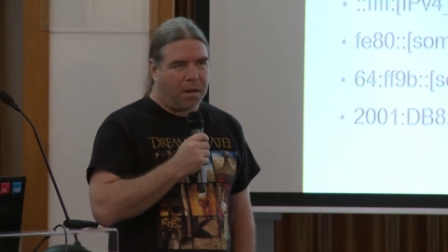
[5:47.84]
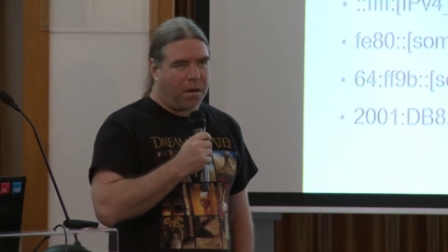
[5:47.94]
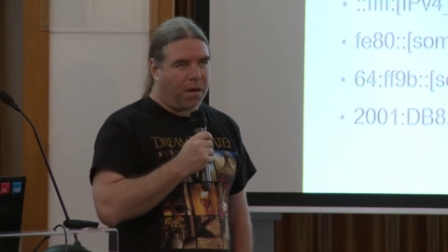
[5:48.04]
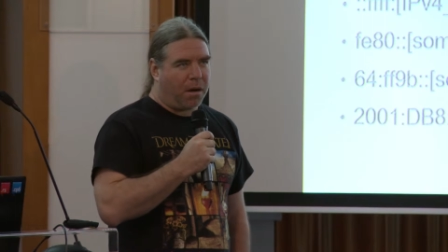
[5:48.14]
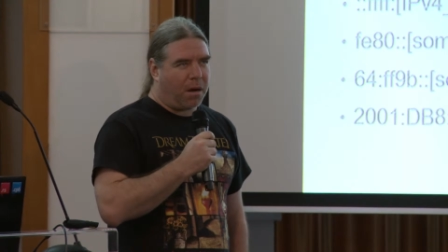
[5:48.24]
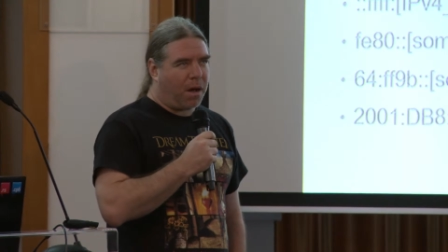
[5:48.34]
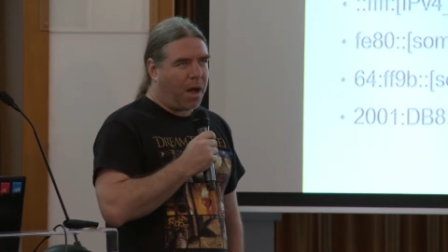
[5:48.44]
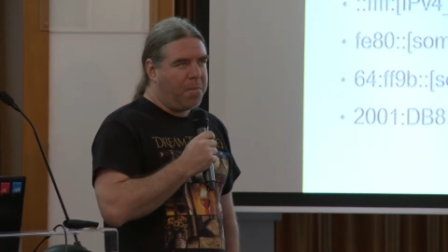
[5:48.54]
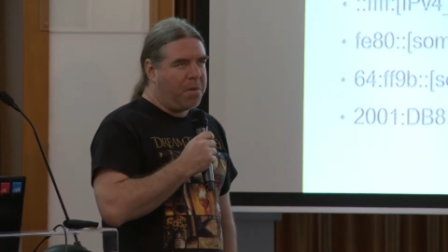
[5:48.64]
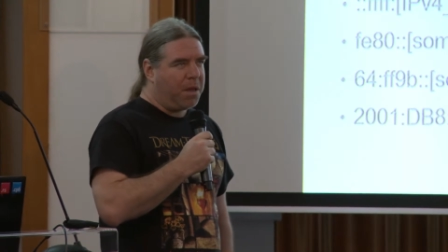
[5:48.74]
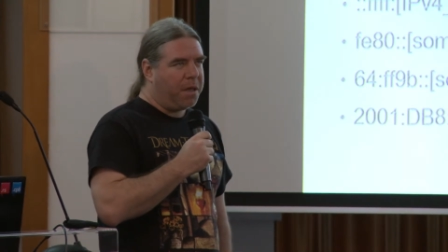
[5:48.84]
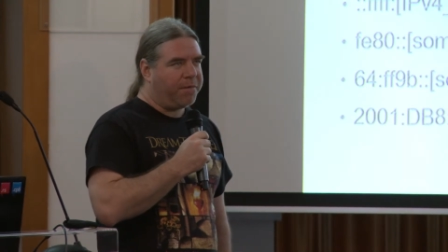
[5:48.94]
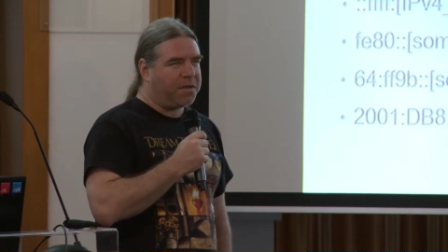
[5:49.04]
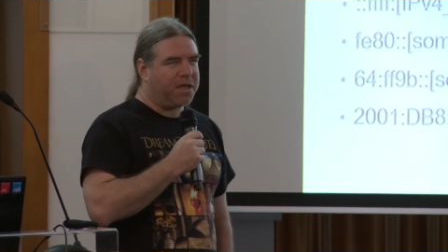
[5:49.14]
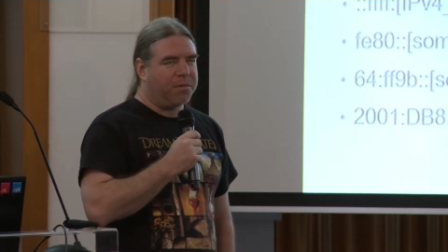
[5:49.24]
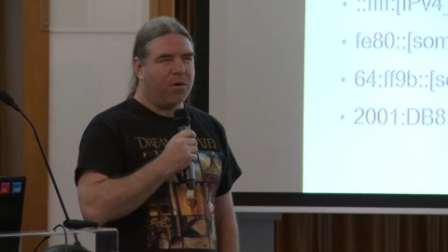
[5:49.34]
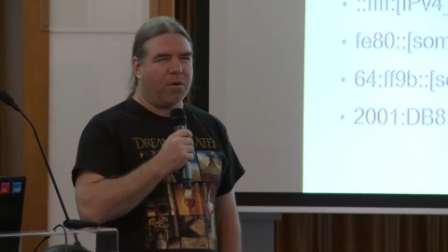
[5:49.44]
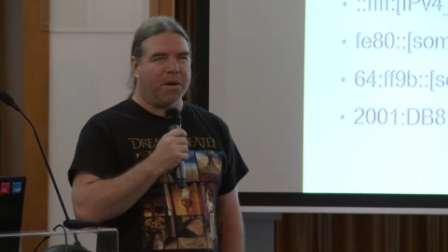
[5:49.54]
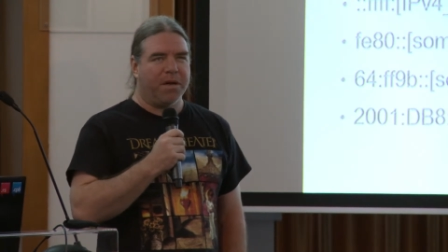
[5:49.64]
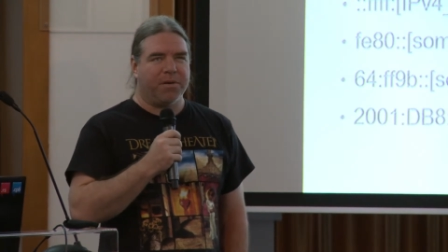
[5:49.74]
I believe
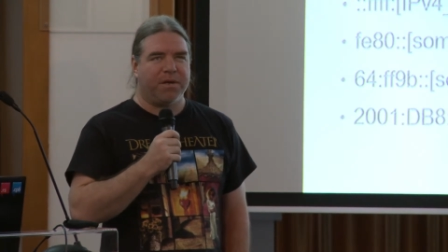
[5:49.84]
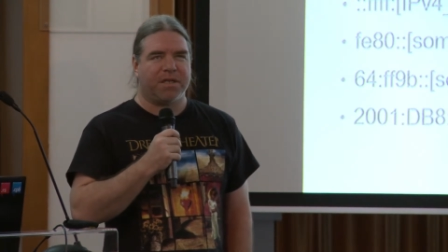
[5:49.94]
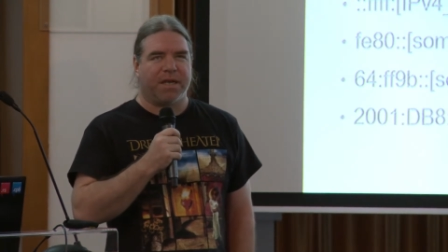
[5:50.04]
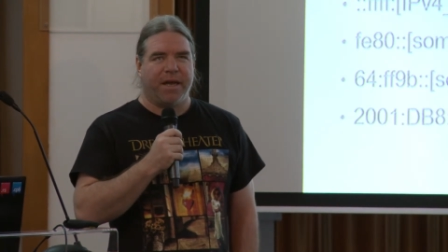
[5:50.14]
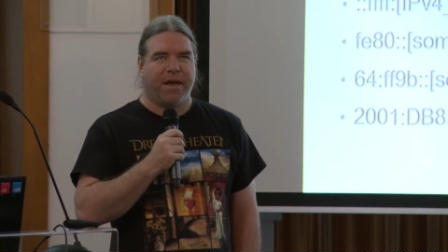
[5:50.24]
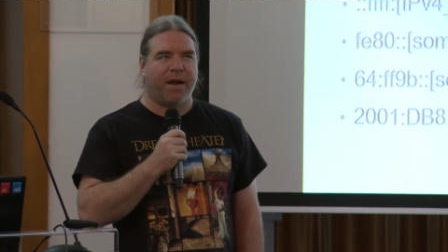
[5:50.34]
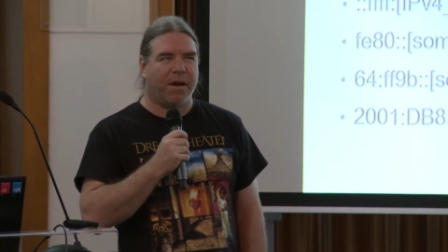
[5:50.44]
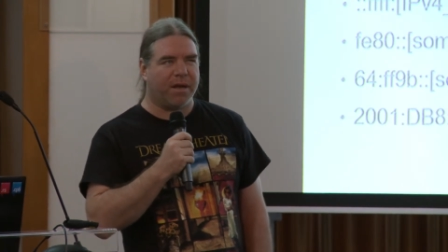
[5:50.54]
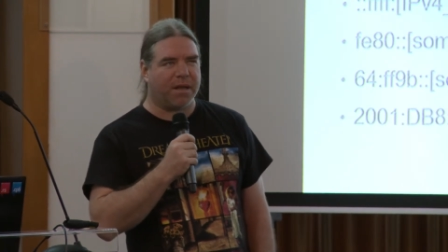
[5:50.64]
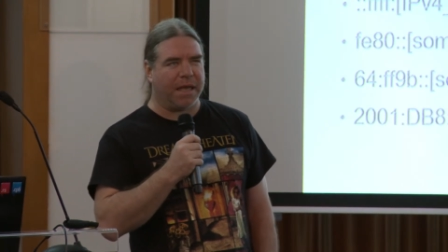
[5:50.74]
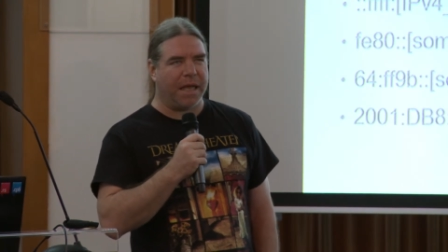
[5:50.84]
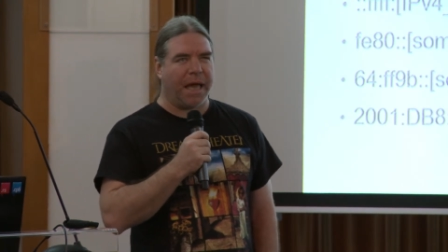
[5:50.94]
T-Mobile USA currently